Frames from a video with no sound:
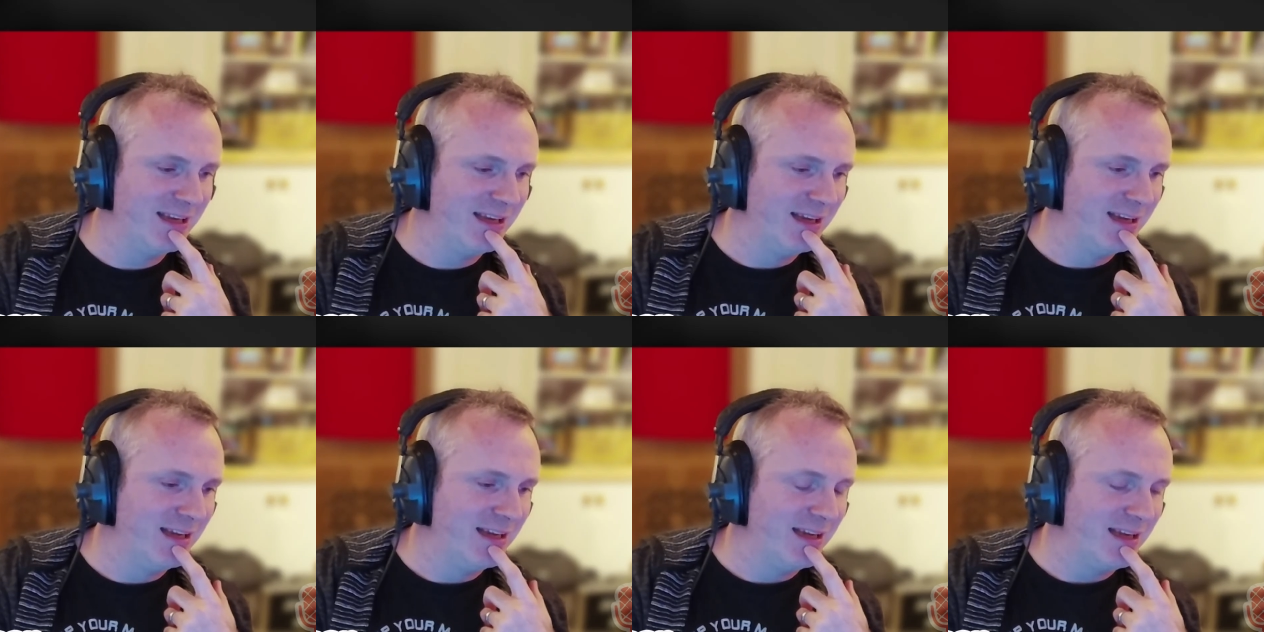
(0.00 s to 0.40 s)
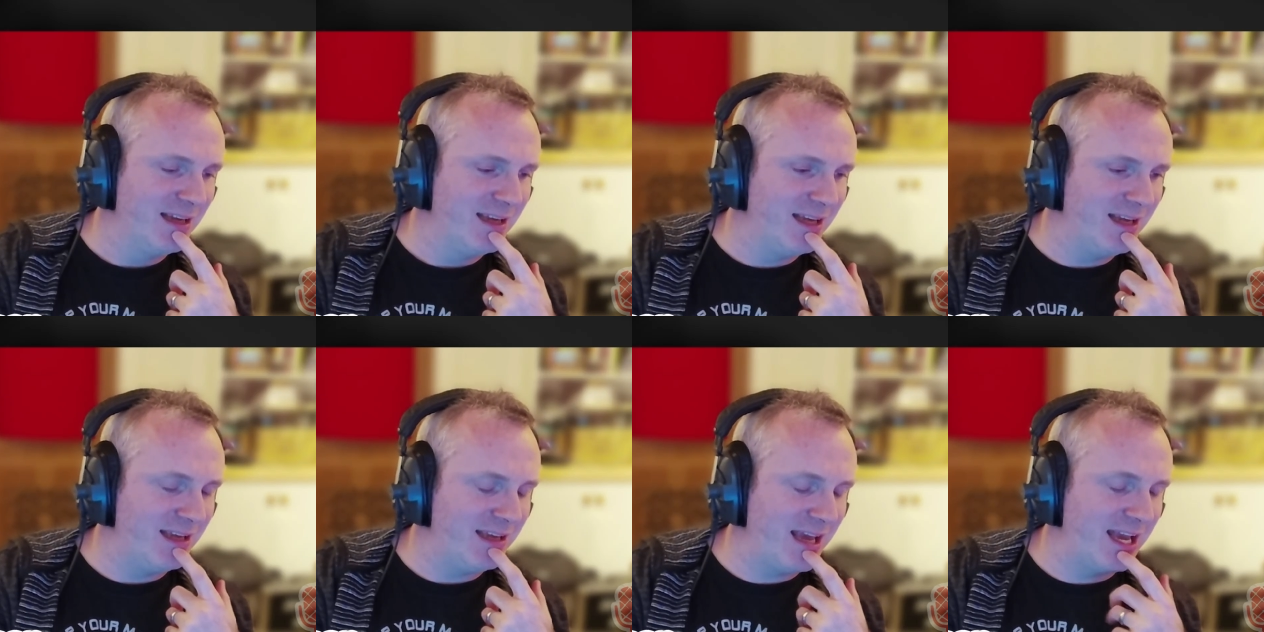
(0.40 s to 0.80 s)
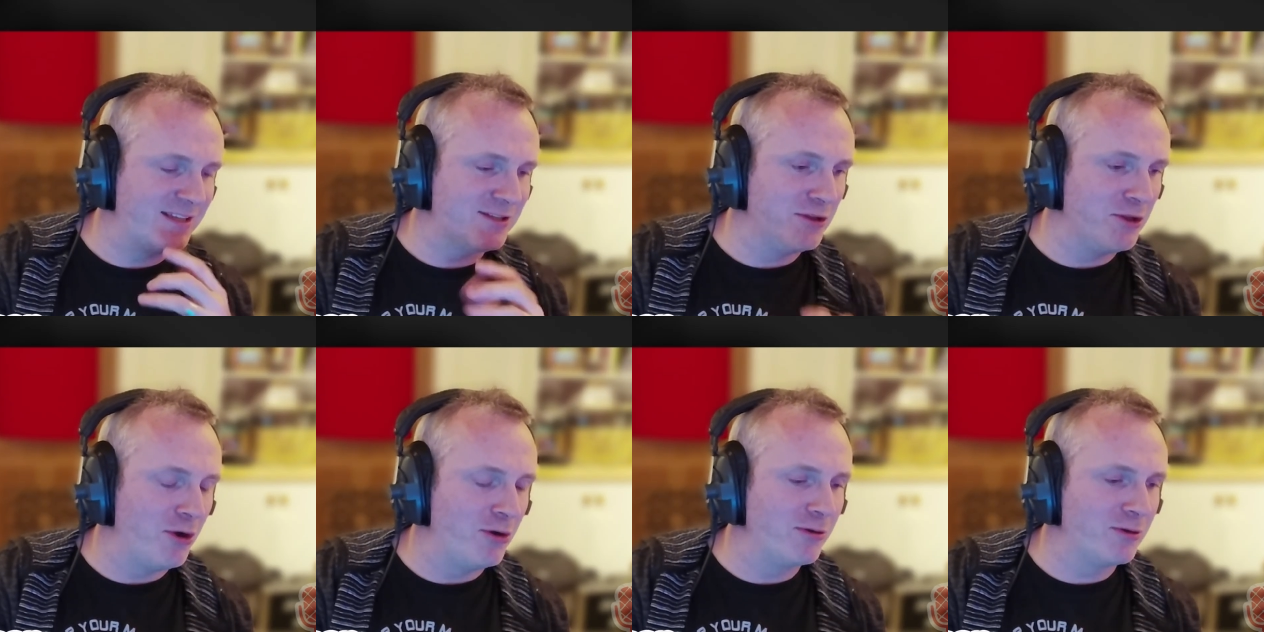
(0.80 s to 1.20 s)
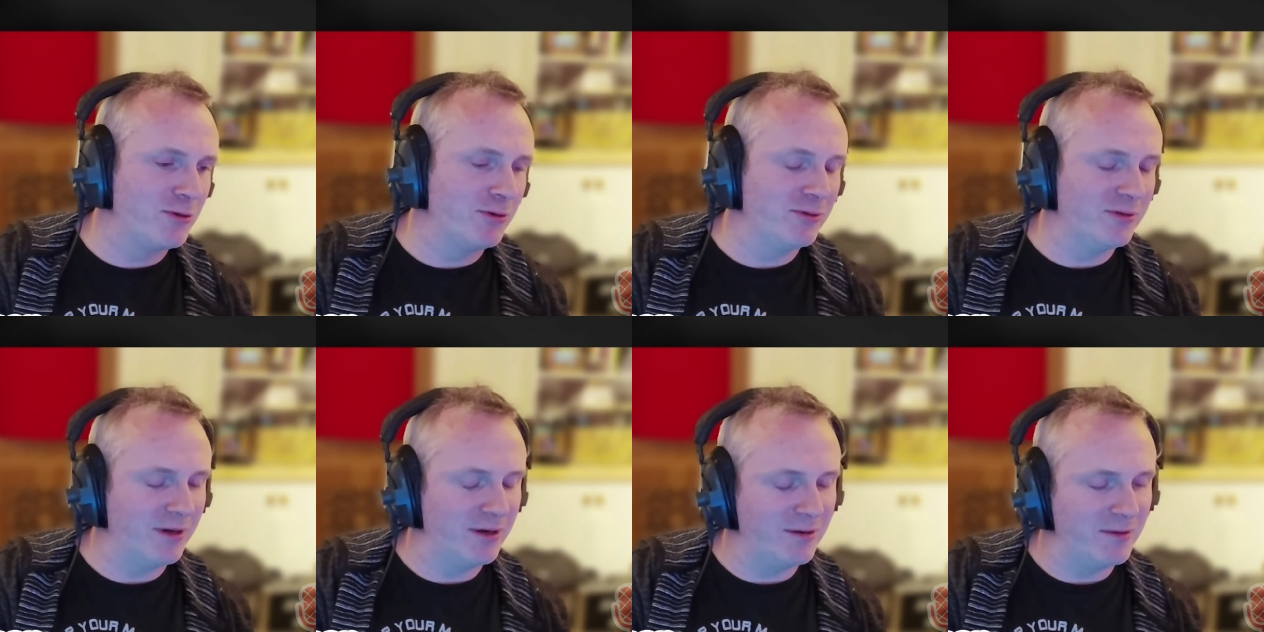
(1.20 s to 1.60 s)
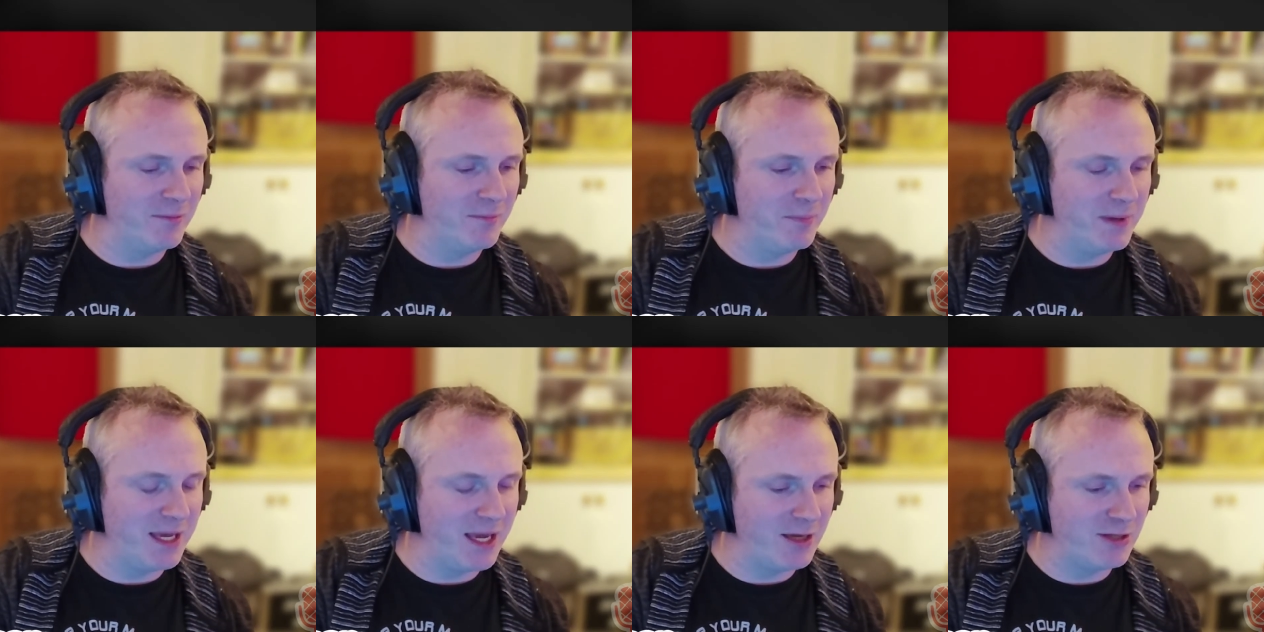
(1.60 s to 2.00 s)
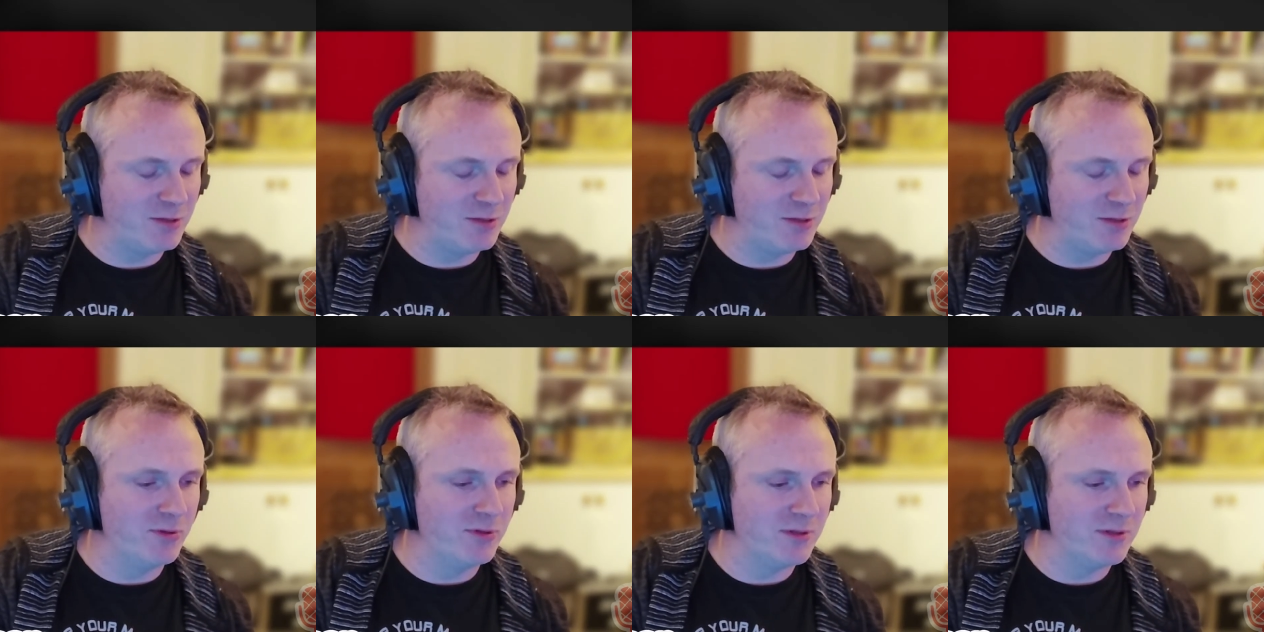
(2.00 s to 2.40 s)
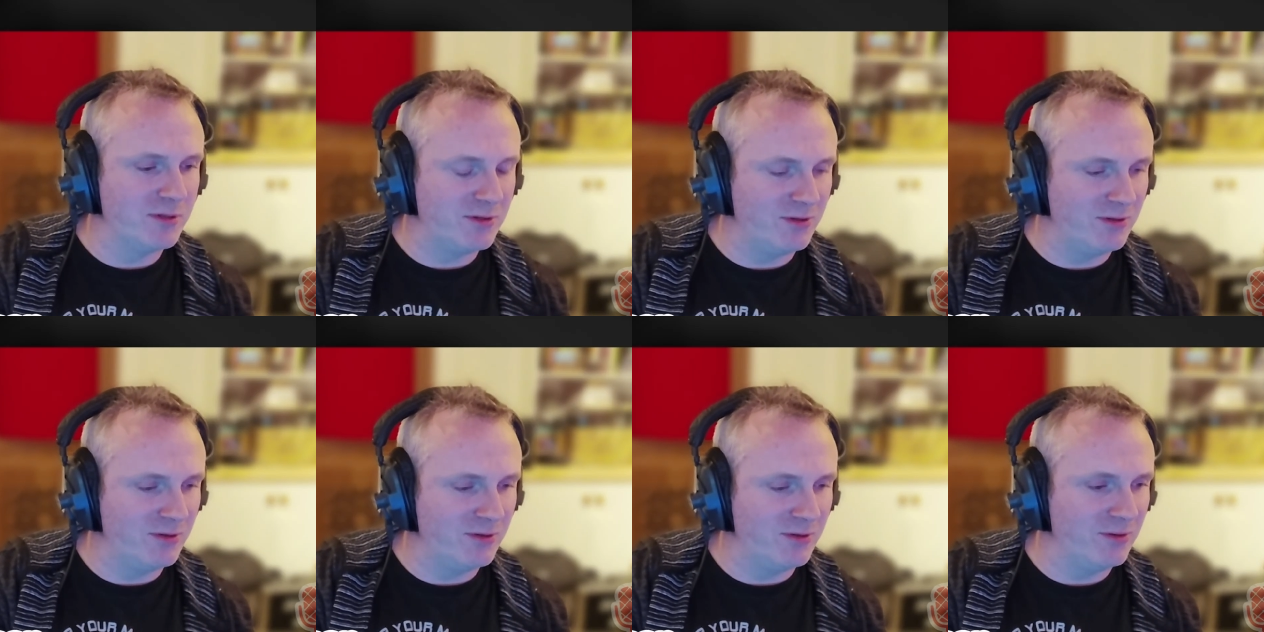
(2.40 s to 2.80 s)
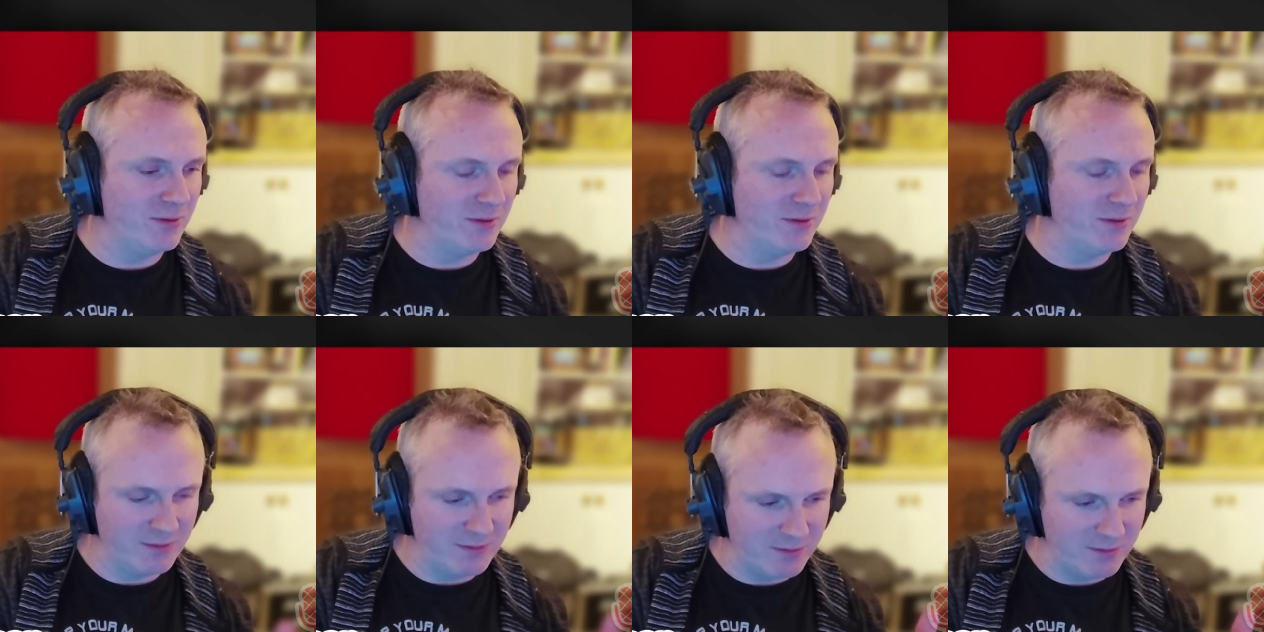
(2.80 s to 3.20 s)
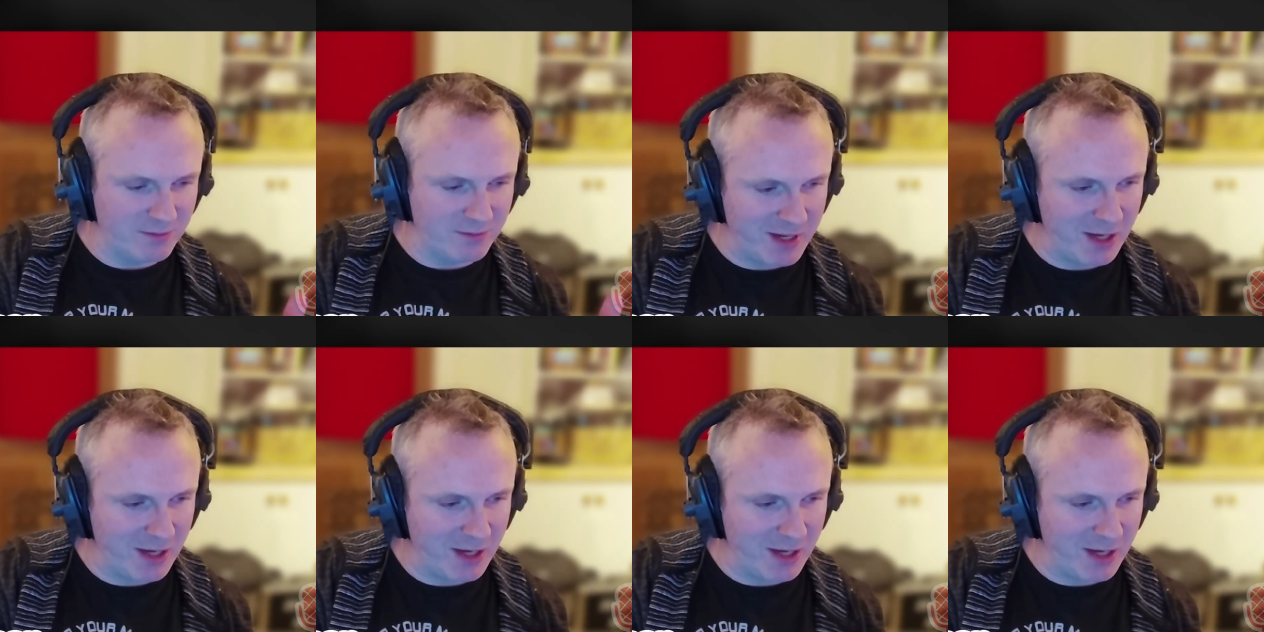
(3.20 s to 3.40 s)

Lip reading: as a non-coder being exposed to